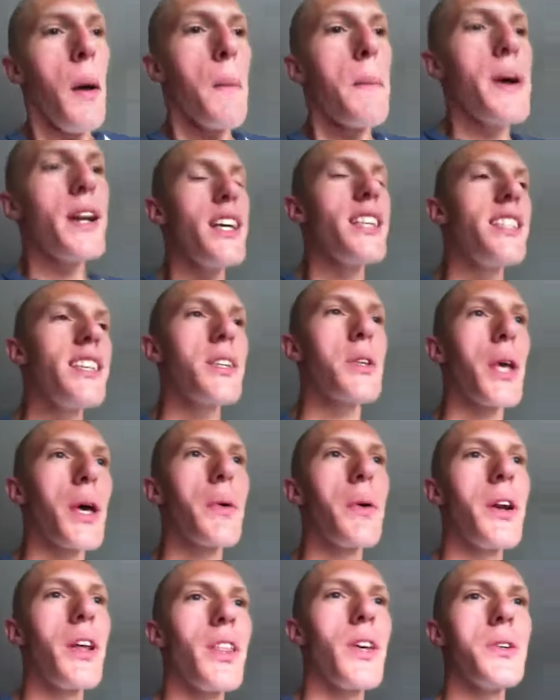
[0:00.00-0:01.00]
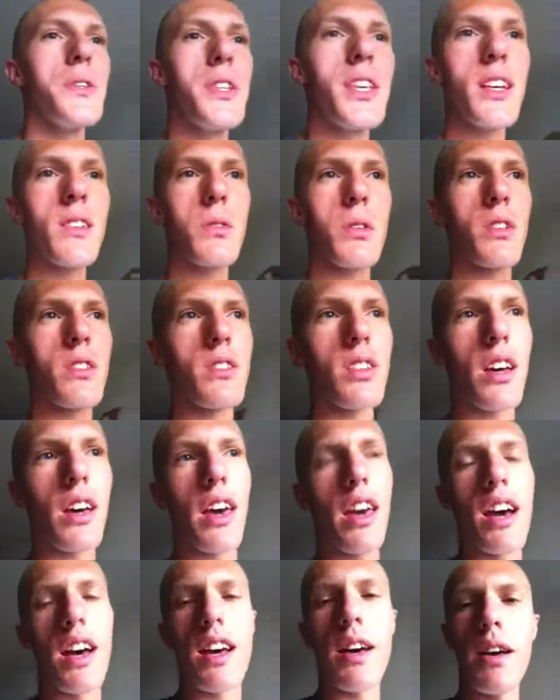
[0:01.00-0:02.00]
But it's just like one of those things where it's
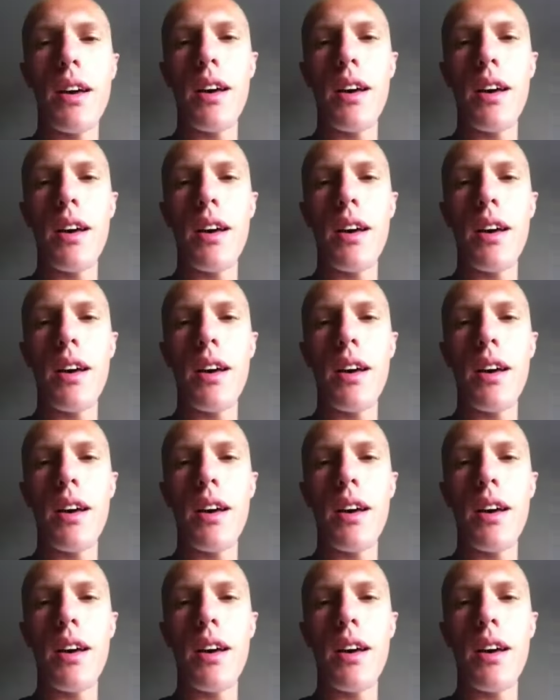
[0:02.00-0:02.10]
like,